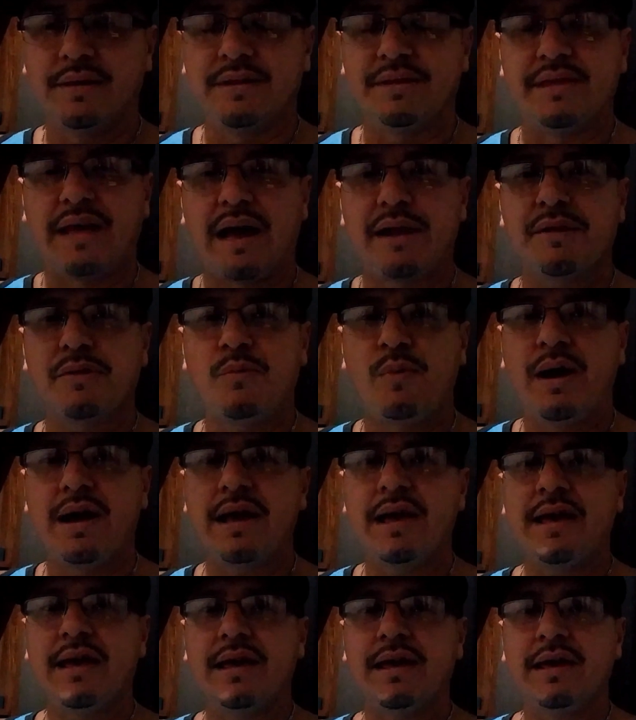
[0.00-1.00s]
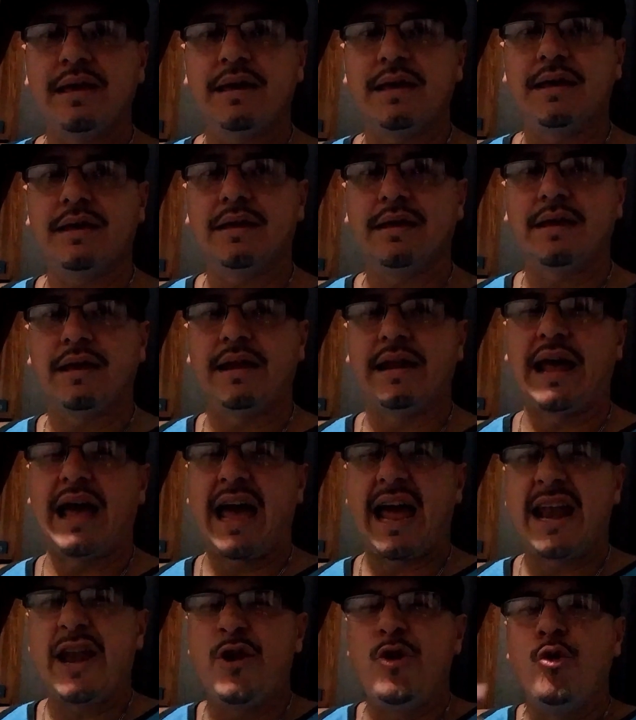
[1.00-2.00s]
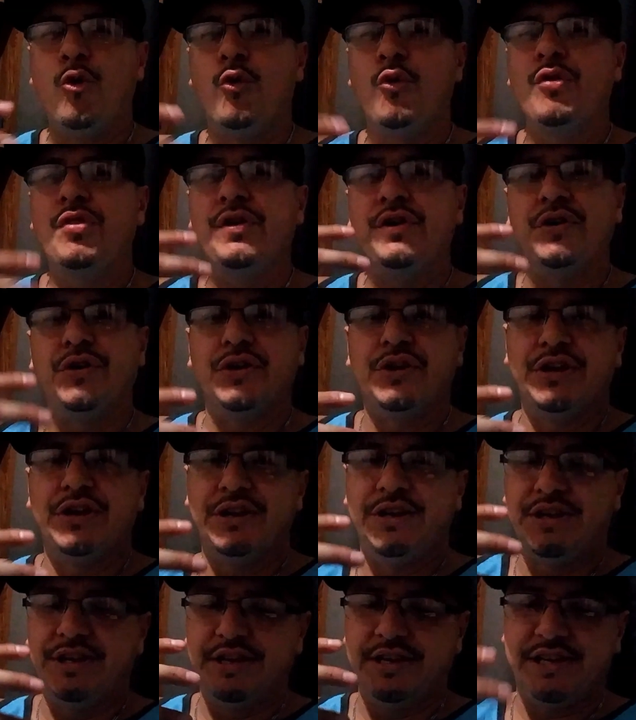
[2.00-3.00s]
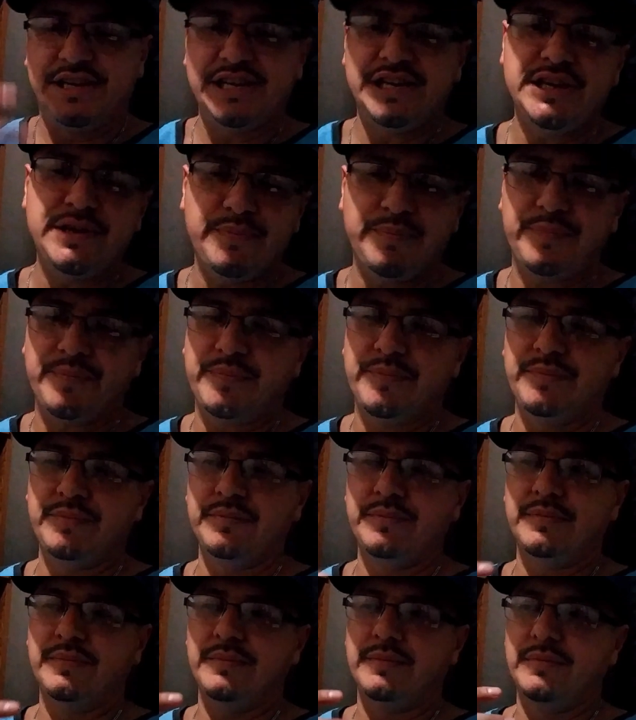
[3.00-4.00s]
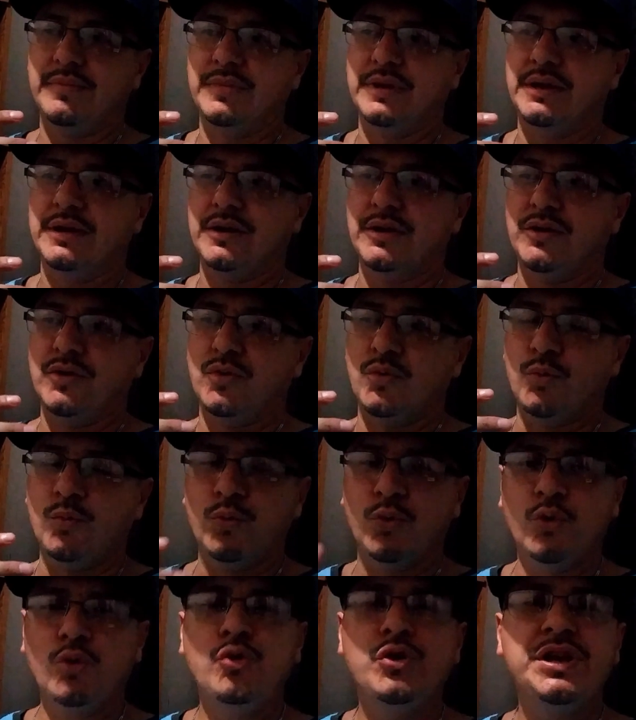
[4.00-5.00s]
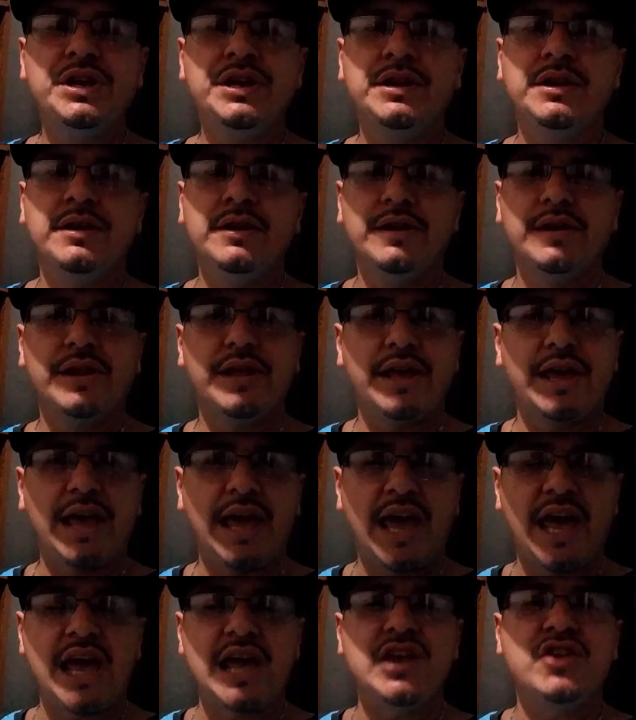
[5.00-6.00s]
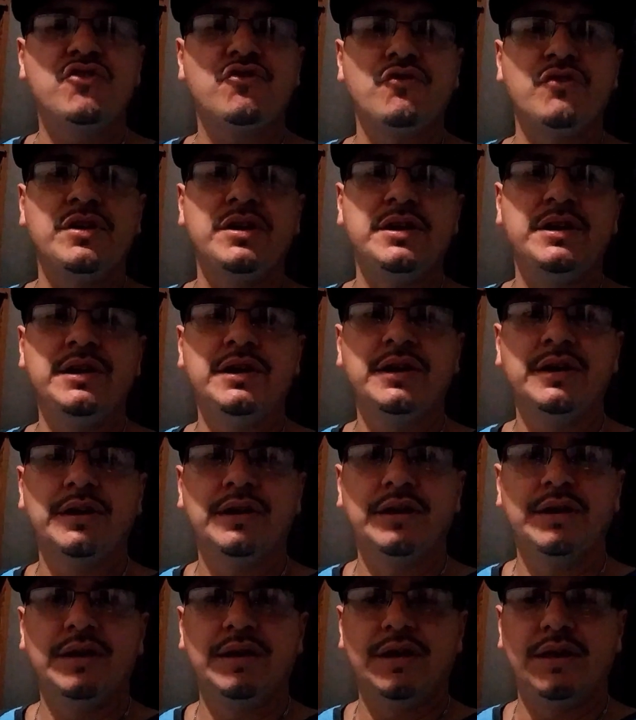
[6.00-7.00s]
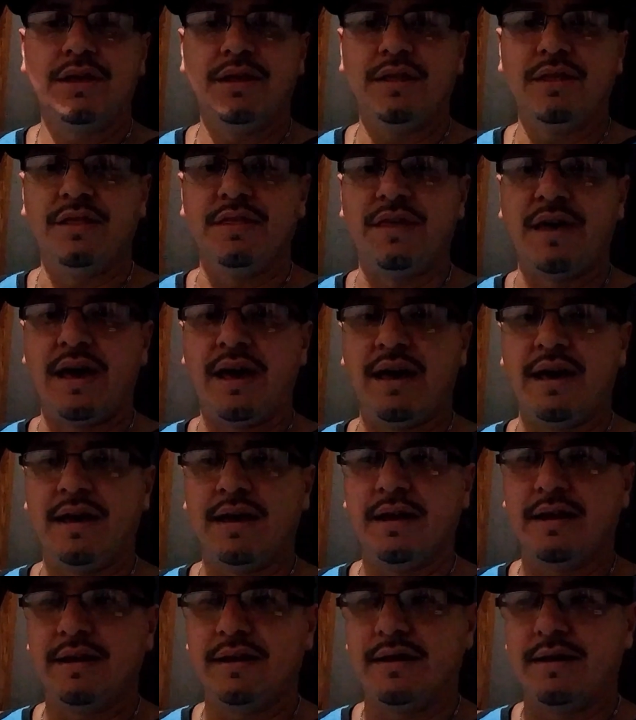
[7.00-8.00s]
that's why, and I know the deep rooted hatred that